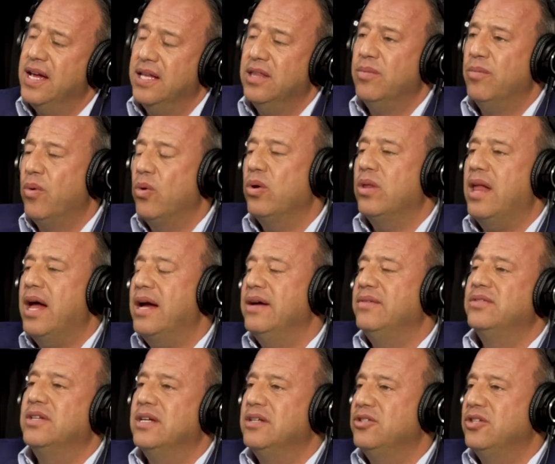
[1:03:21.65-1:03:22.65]
And the more
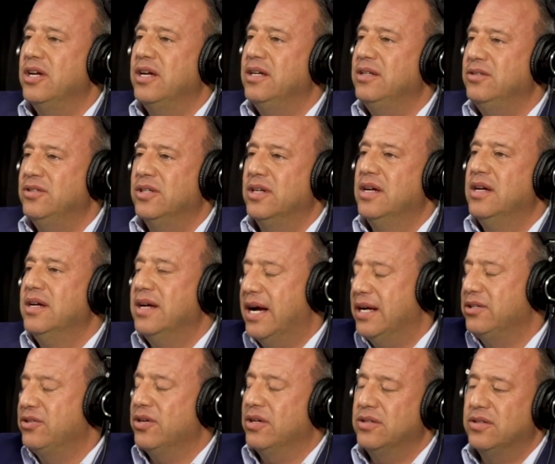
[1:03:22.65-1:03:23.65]
lives I change,
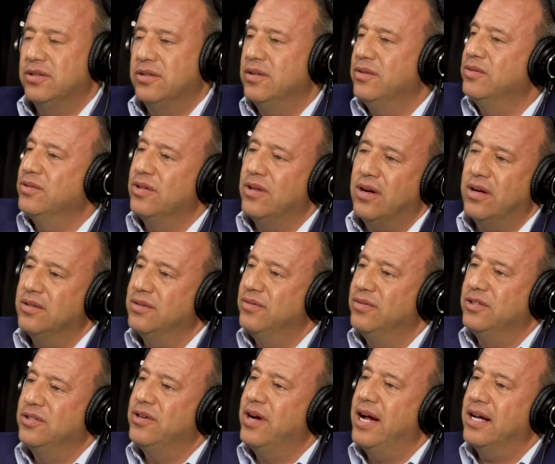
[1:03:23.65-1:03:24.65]
I trust those laws
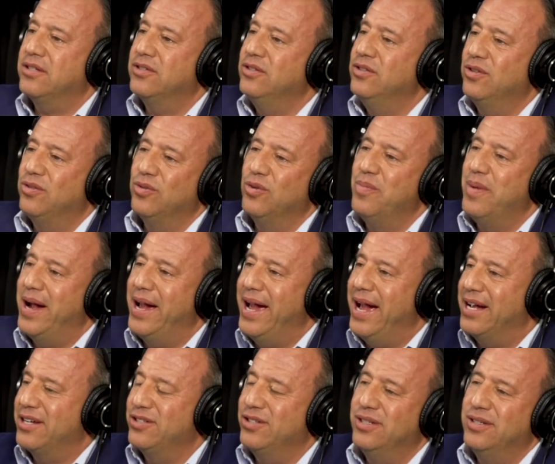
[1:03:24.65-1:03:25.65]
of attraction through my
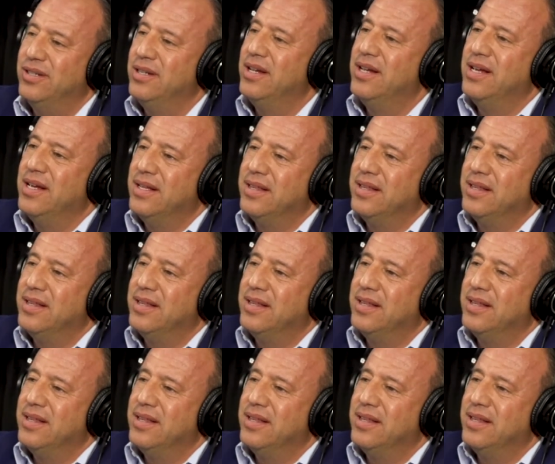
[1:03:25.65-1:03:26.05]
action